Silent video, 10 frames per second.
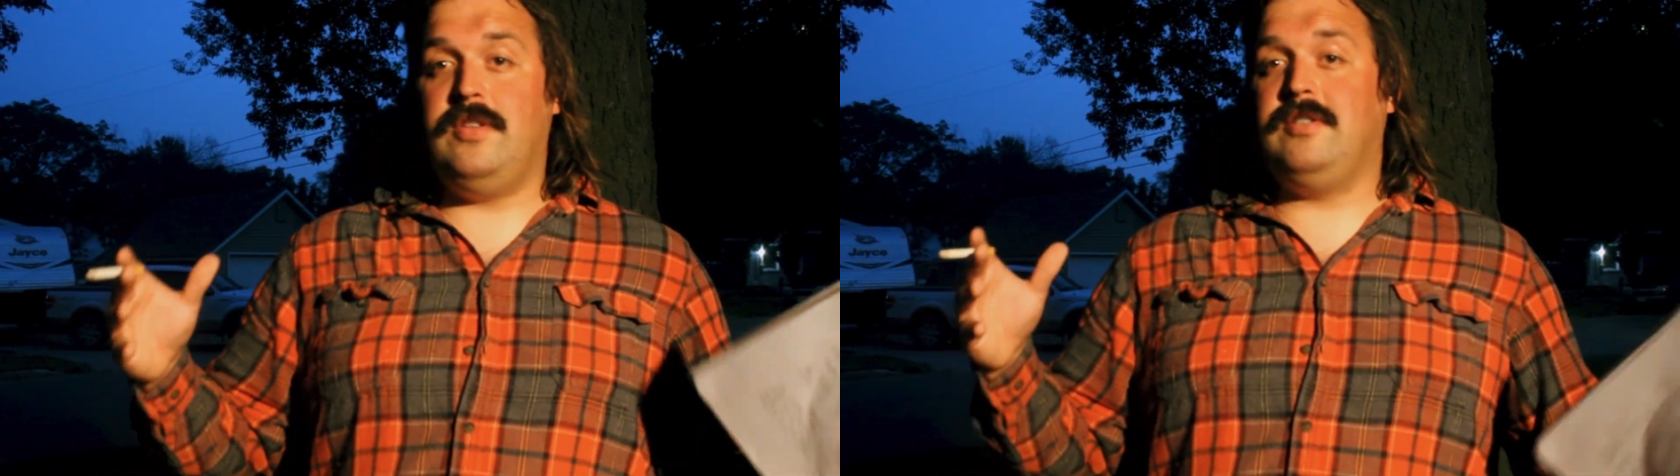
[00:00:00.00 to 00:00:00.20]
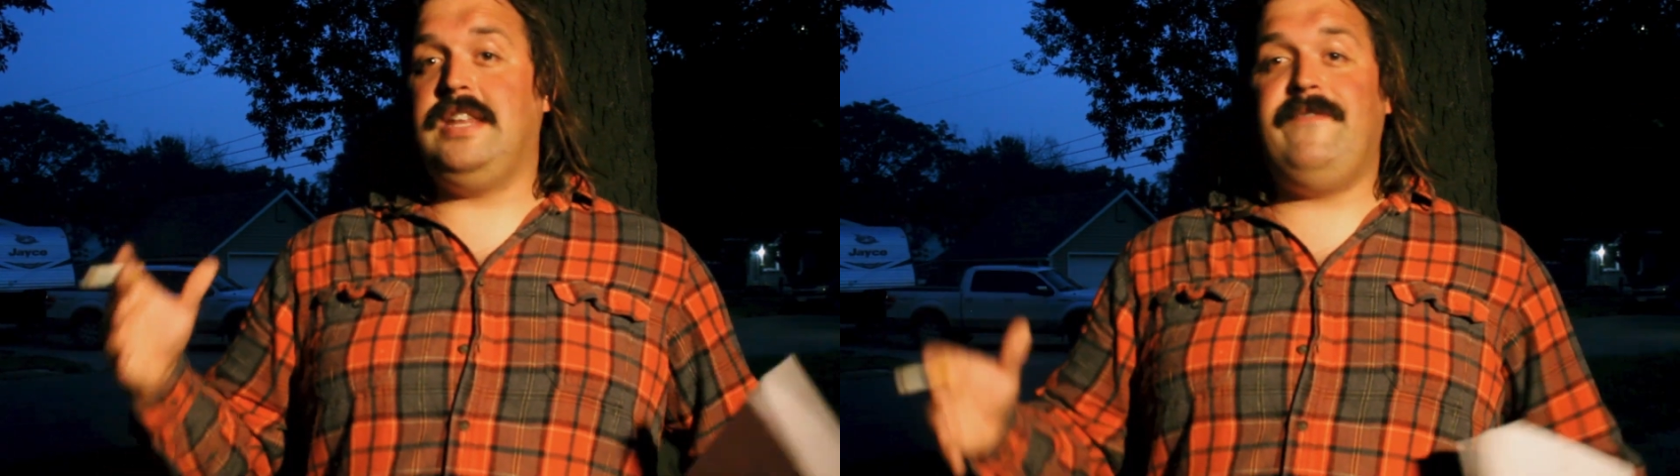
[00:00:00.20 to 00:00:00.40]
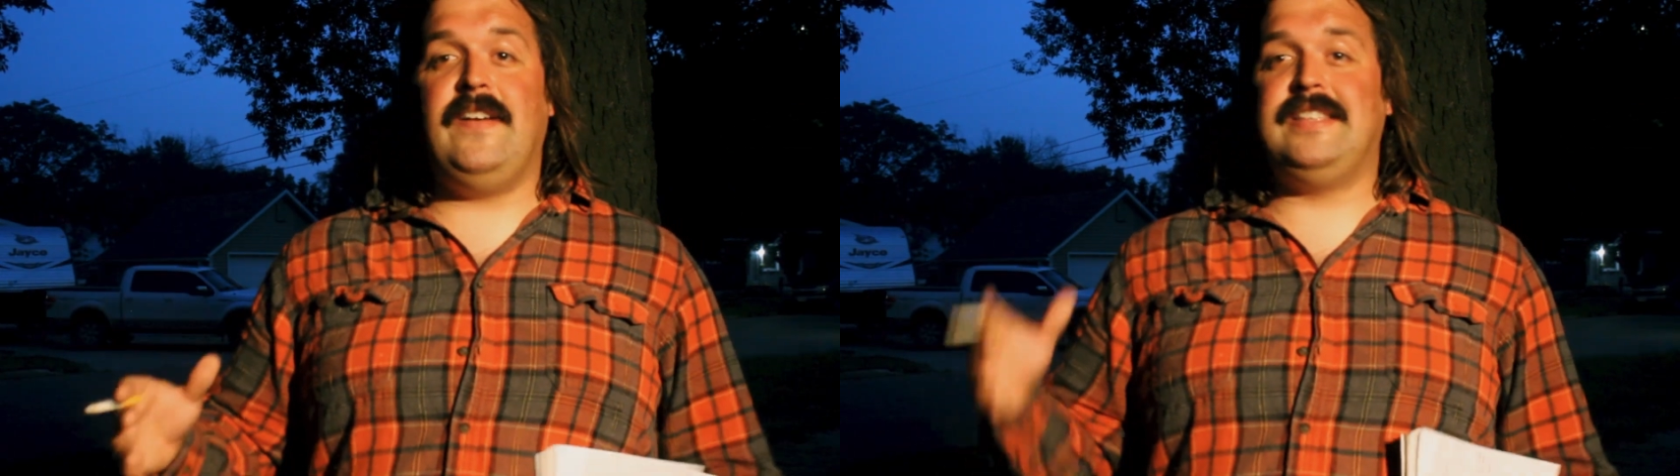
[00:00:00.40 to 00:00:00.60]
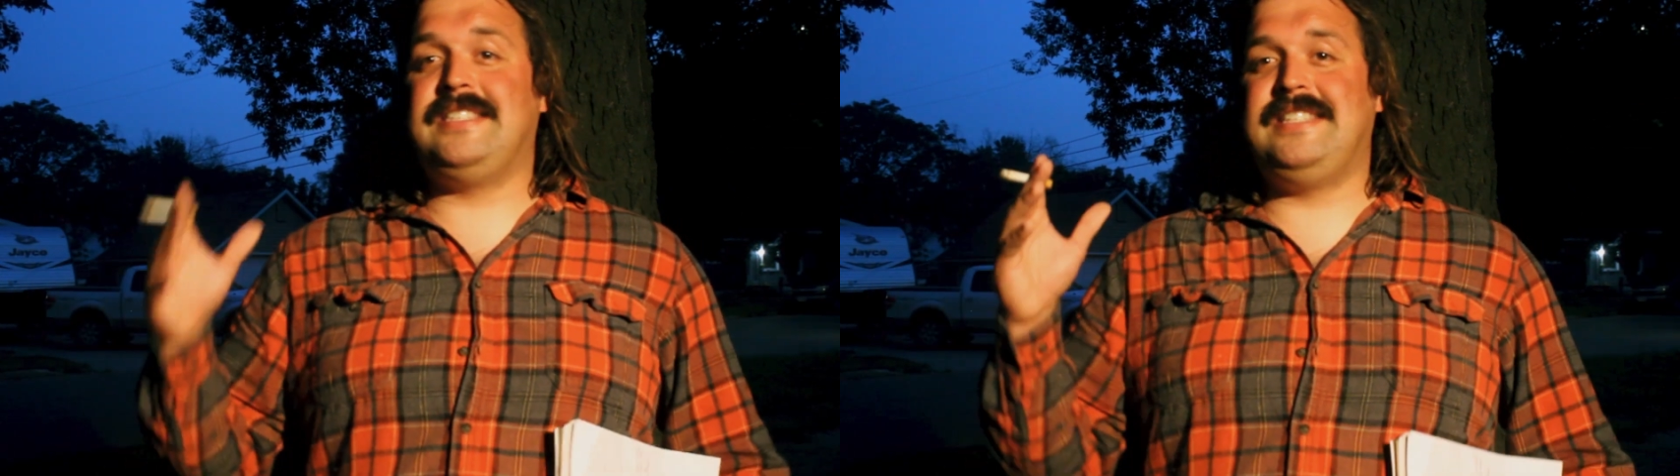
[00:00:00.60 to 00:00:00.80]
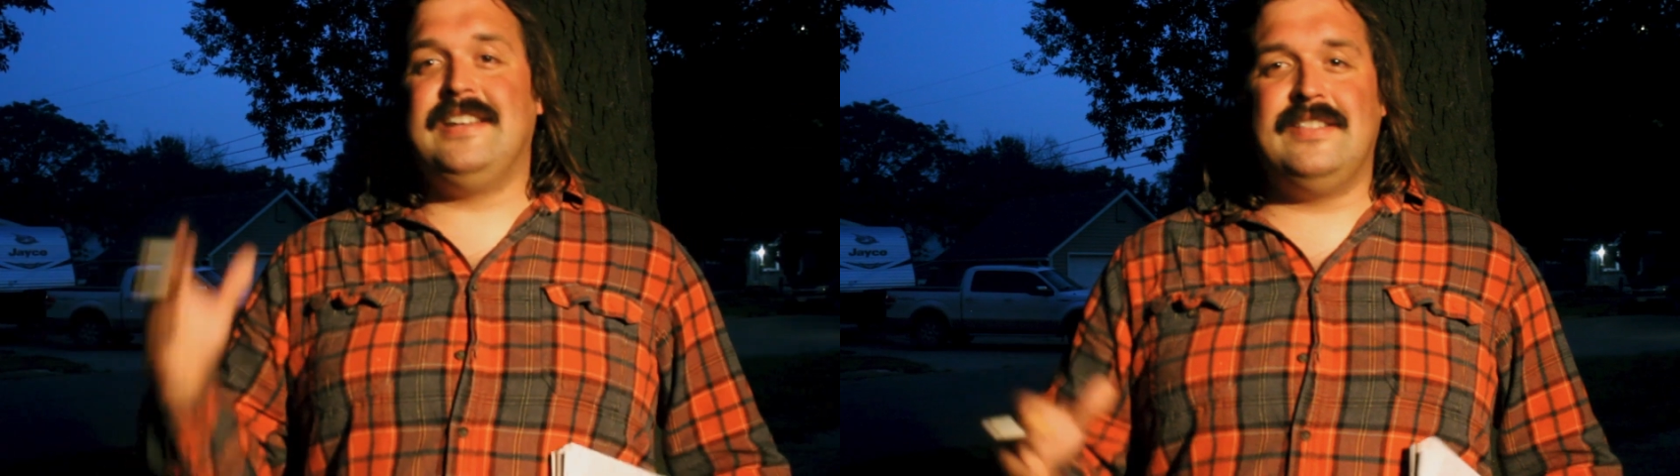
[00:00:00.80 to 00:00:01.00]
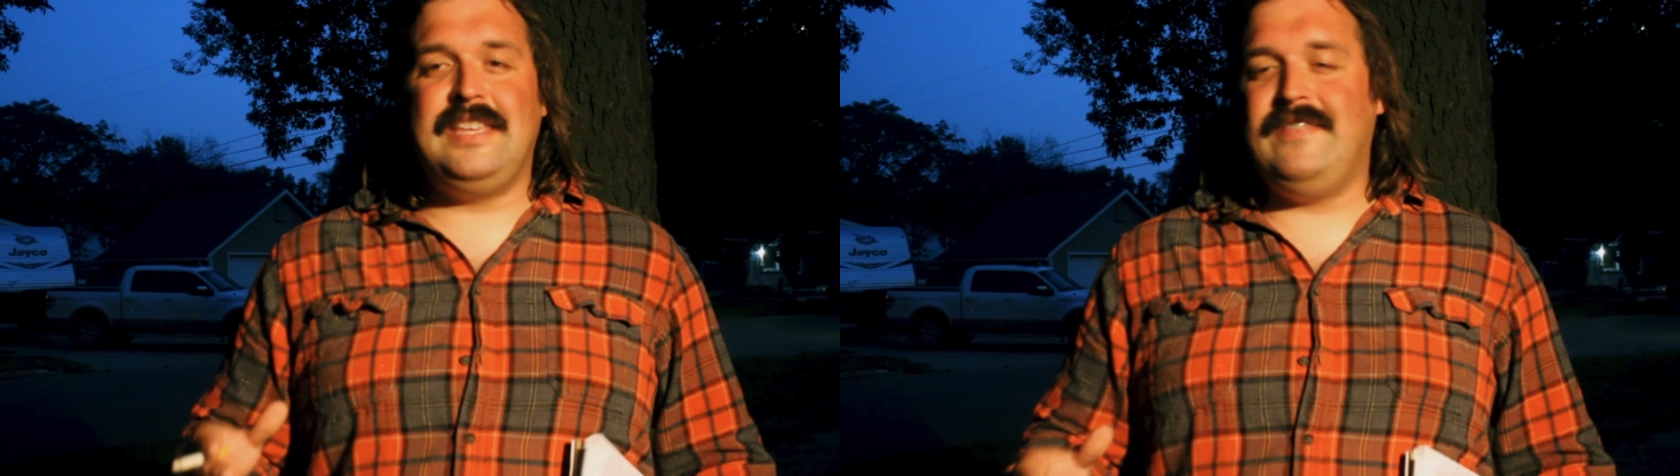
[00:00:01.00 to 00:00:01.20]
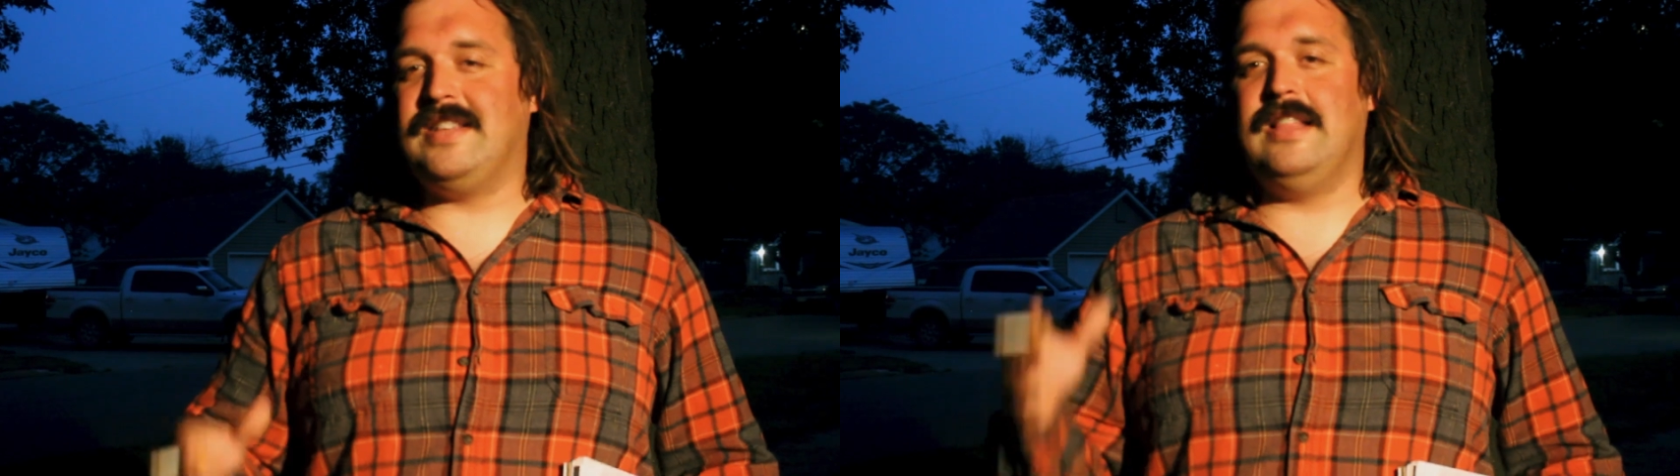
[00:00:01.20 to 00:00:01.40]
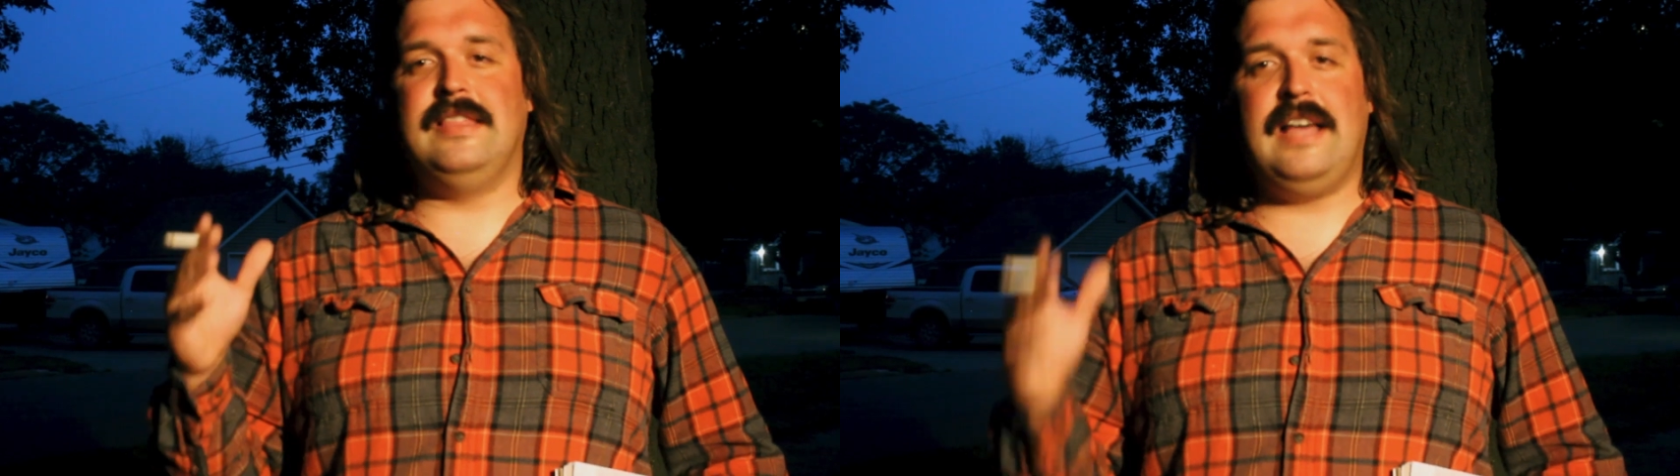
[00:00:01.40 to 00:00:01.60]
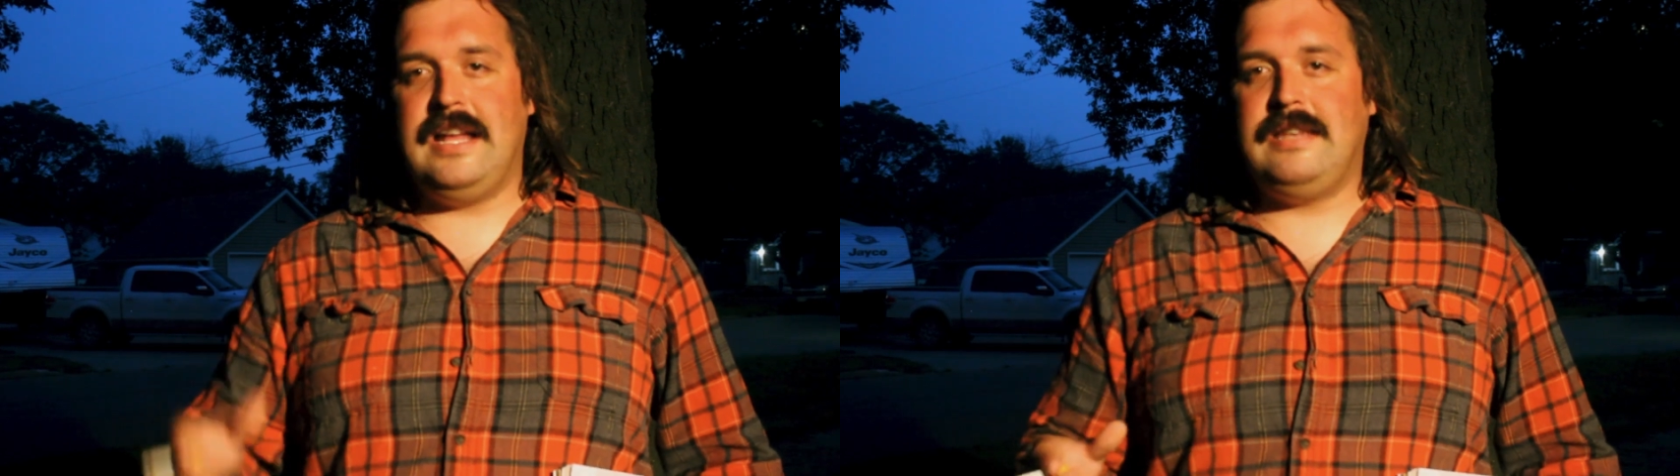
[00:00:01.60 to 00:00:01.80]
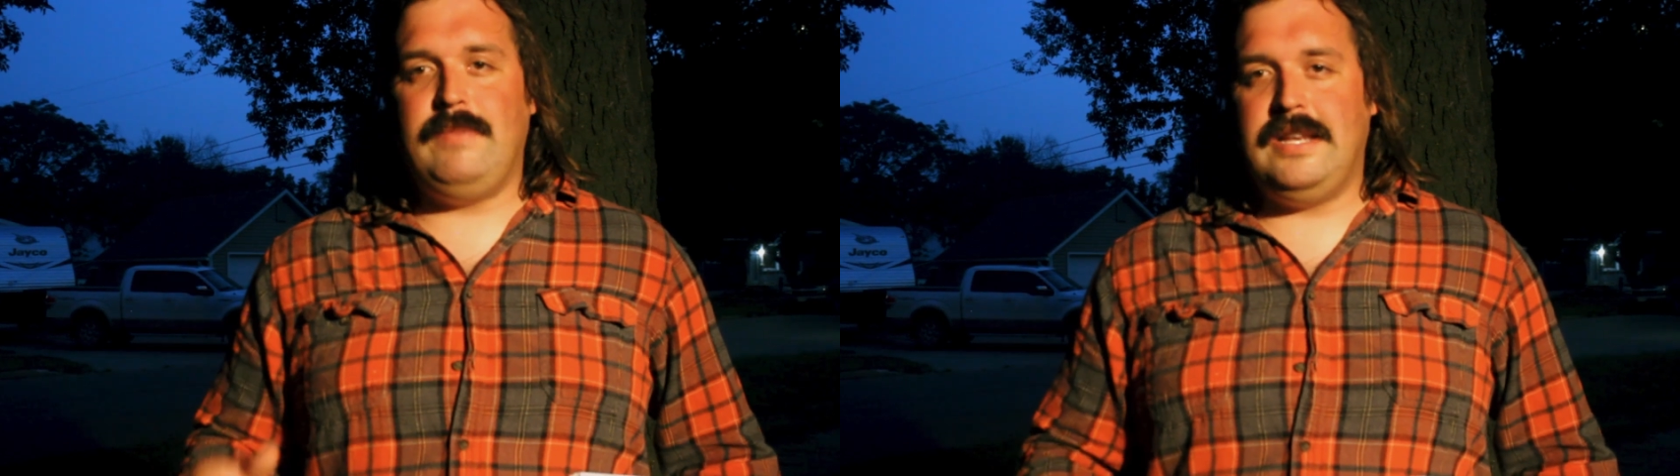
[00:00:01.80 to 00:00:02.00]
Their defense still leaves a
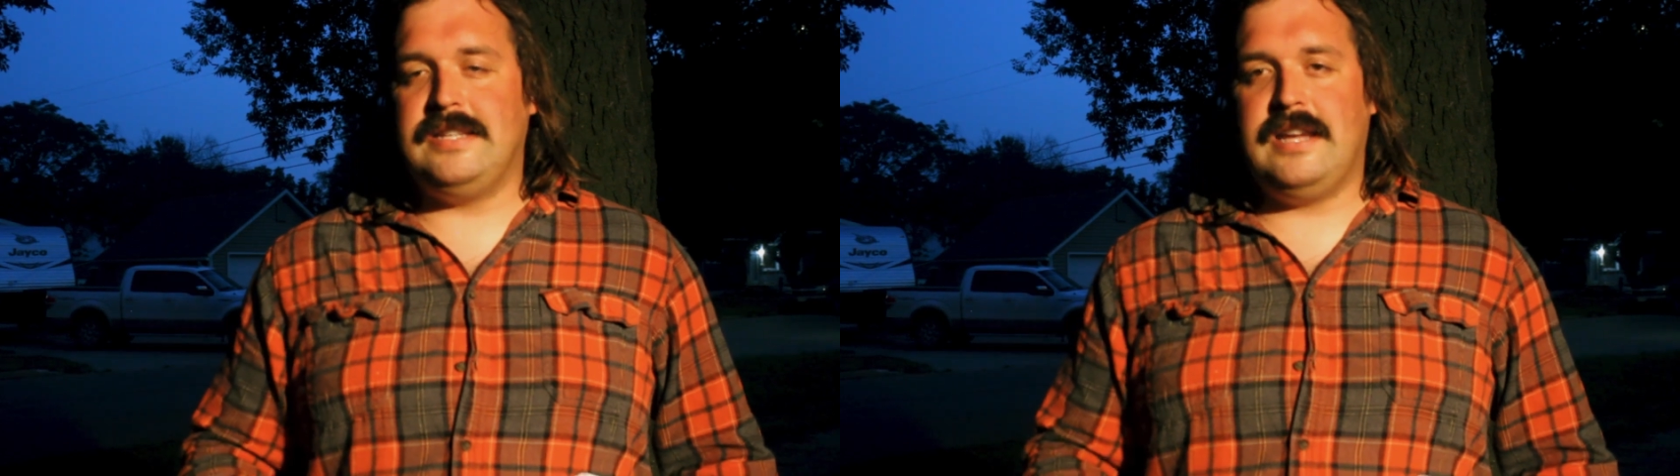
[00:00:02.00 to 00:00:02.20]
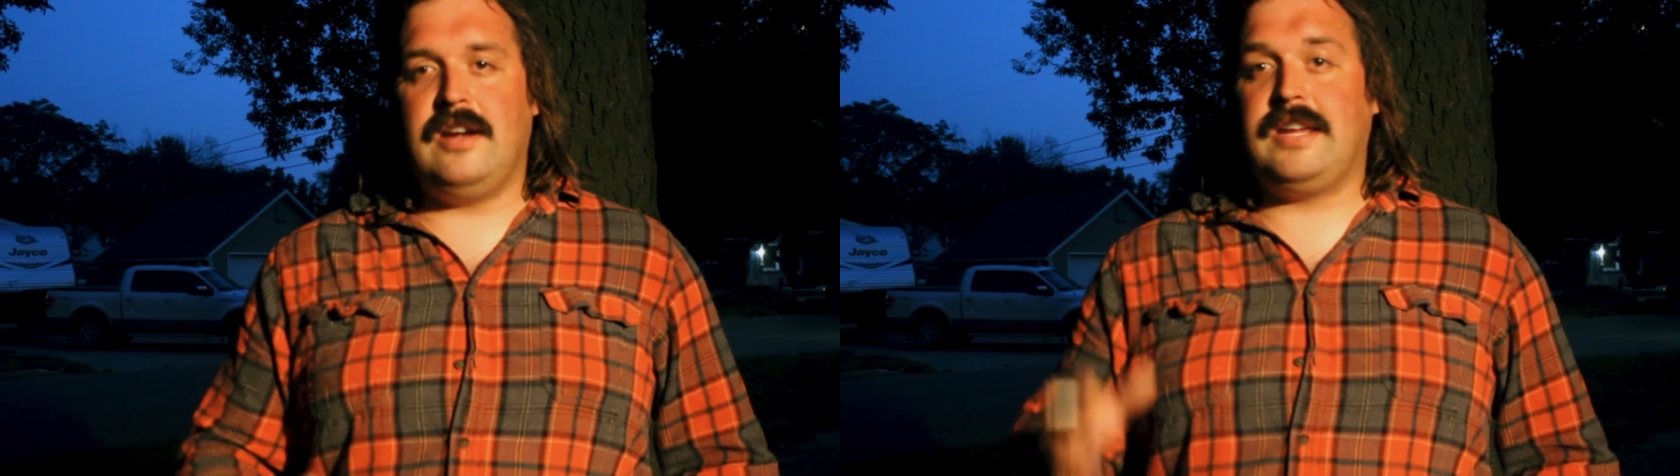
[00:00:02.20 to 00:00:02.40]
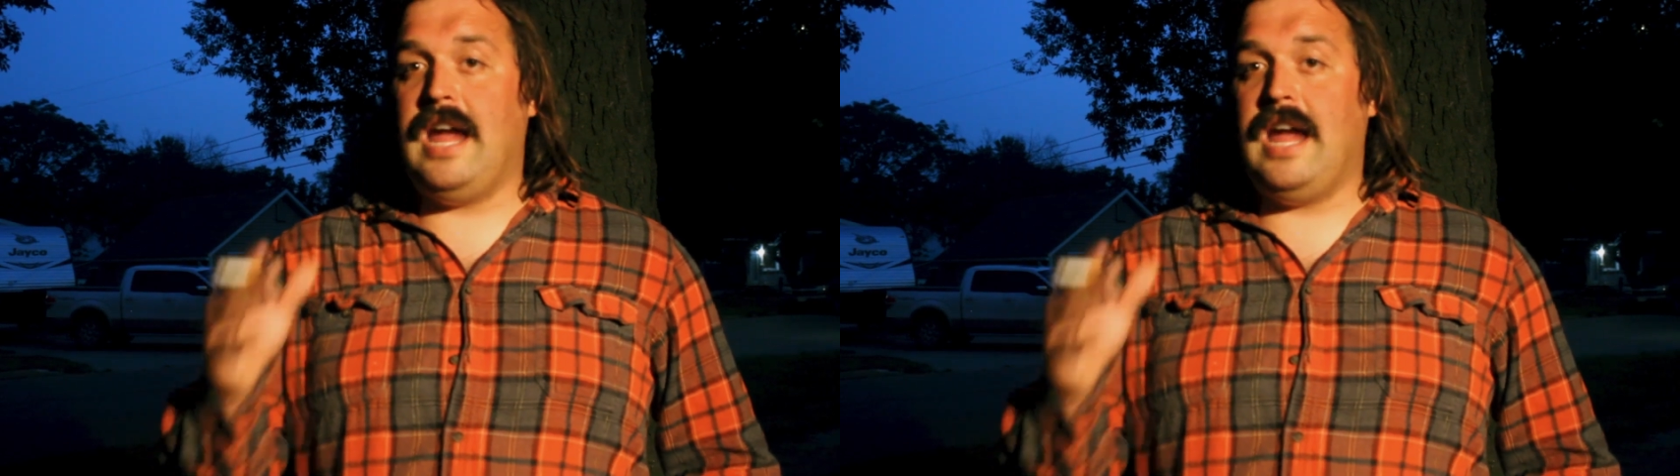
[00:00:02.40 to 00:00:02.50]
lot to be desired.